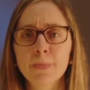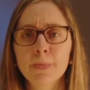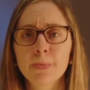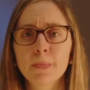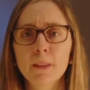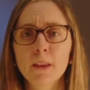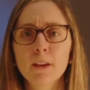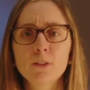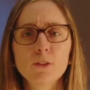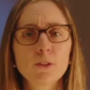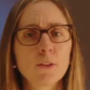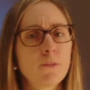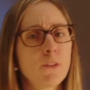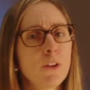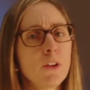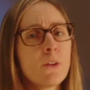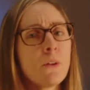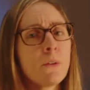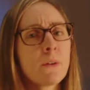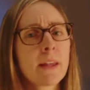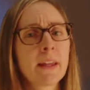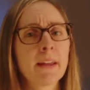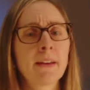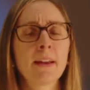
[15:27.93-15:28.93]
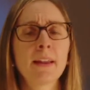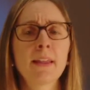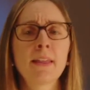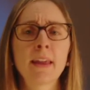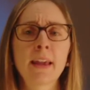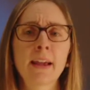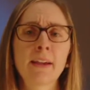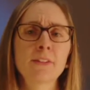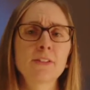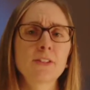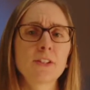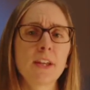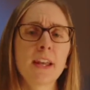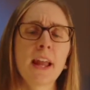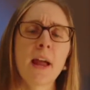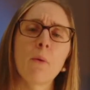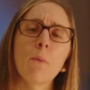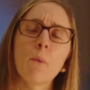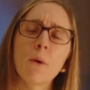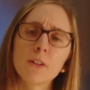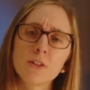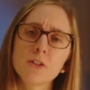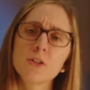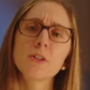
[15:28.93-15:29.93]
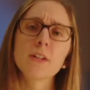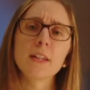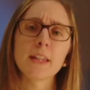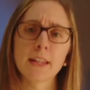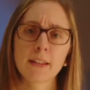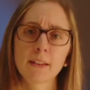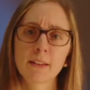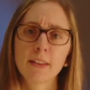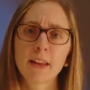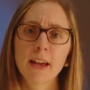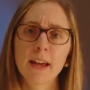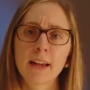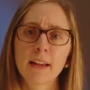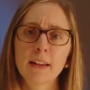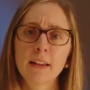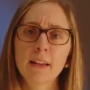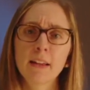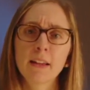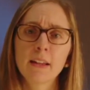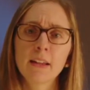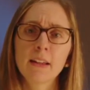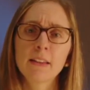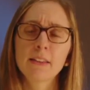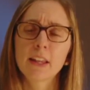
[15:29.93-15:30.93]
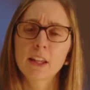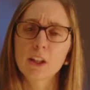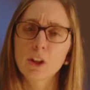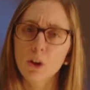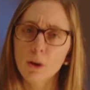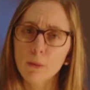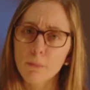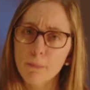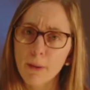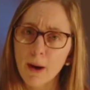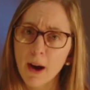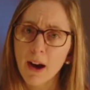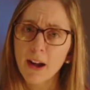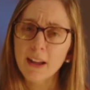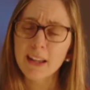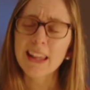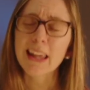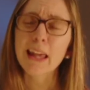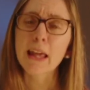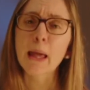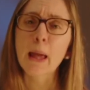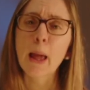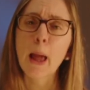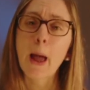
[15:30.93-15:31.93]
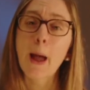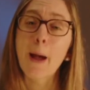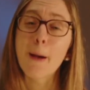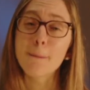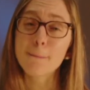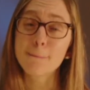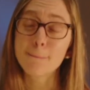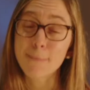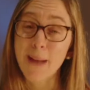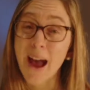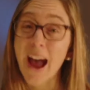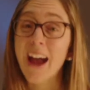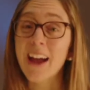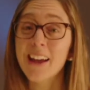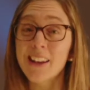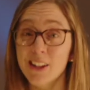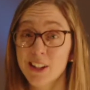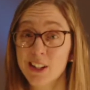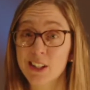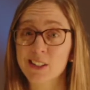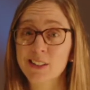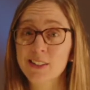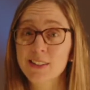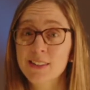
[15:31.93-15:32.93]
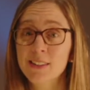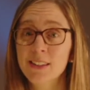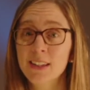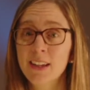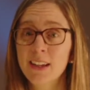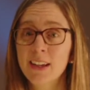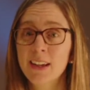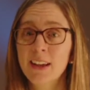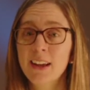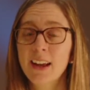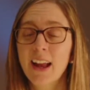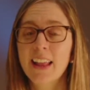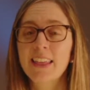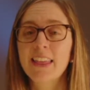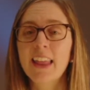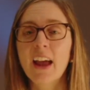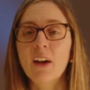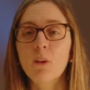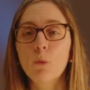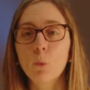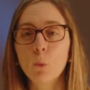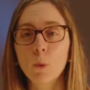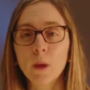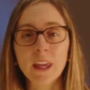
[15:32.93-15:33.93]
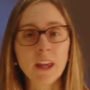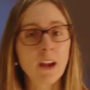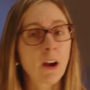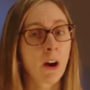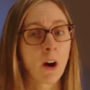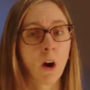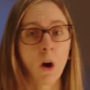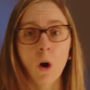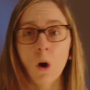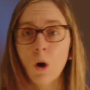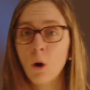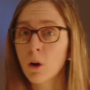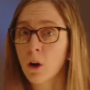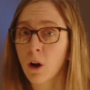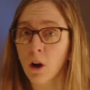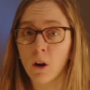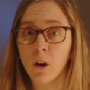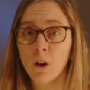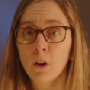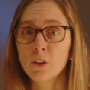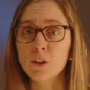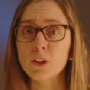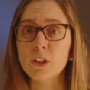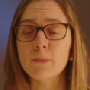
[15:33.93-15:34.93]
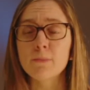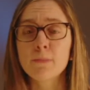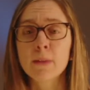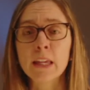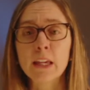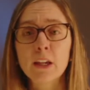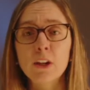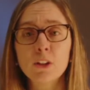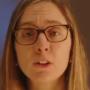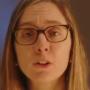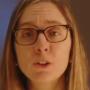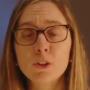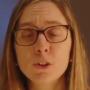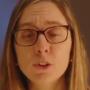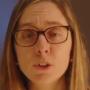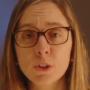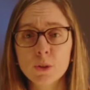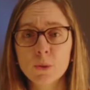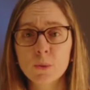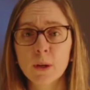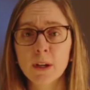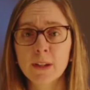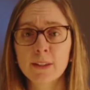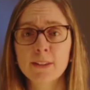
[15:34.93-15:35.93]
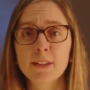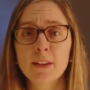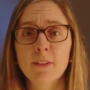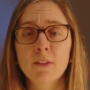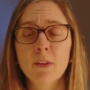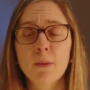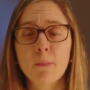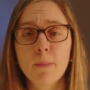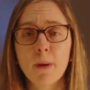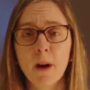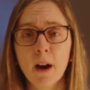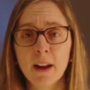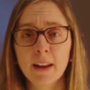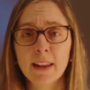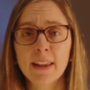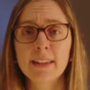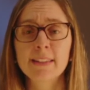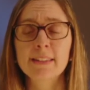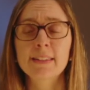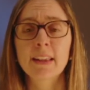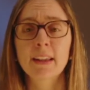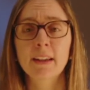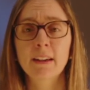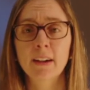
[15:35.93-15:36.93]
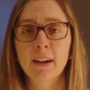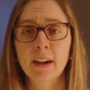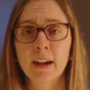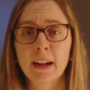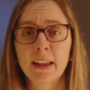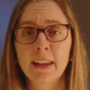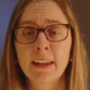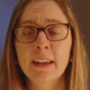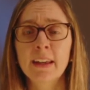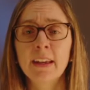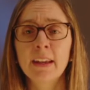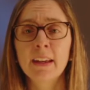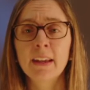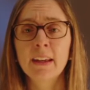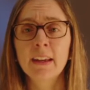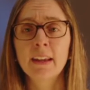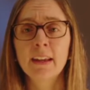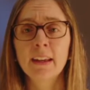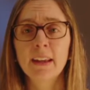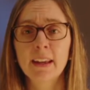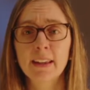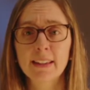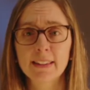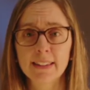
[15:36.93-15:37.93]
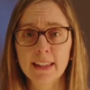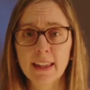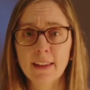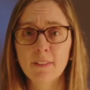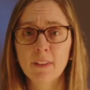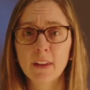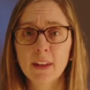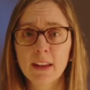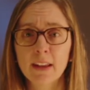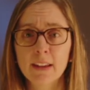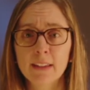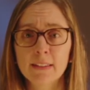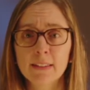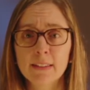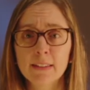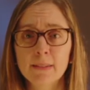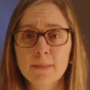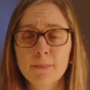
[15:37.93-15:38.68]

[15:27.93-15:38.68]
So if you don't hear anything else today, I want you to hear that, that your body matters and that we are all called to be good stewards of the bodies that God has given us.